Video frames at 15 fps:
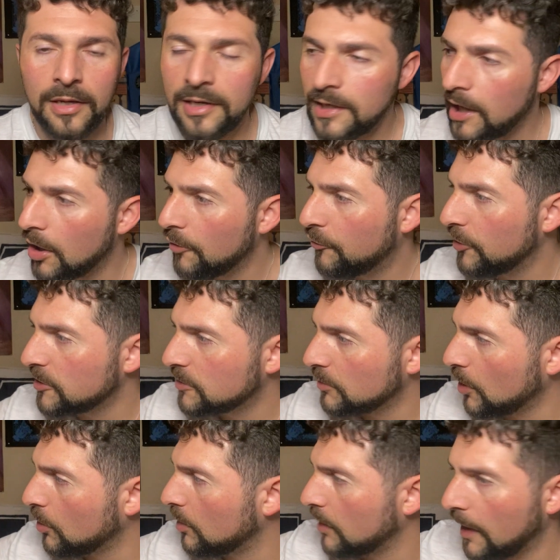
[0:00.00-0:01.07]
Now,
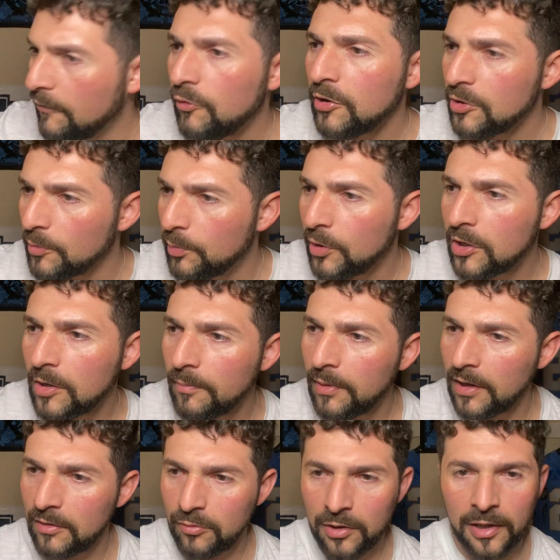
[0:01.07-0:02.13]
I've read a book
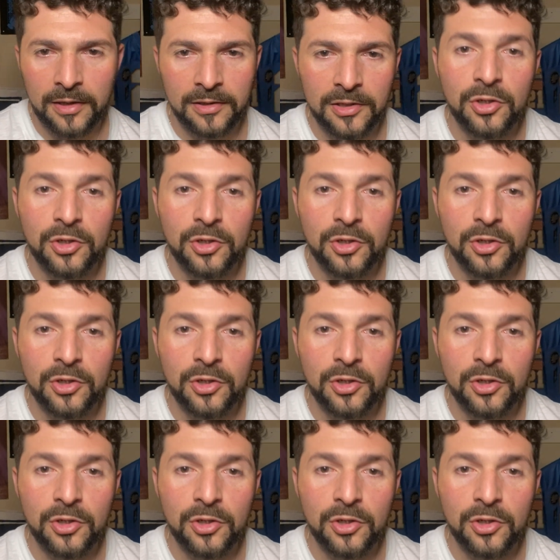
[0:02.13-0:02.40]
about the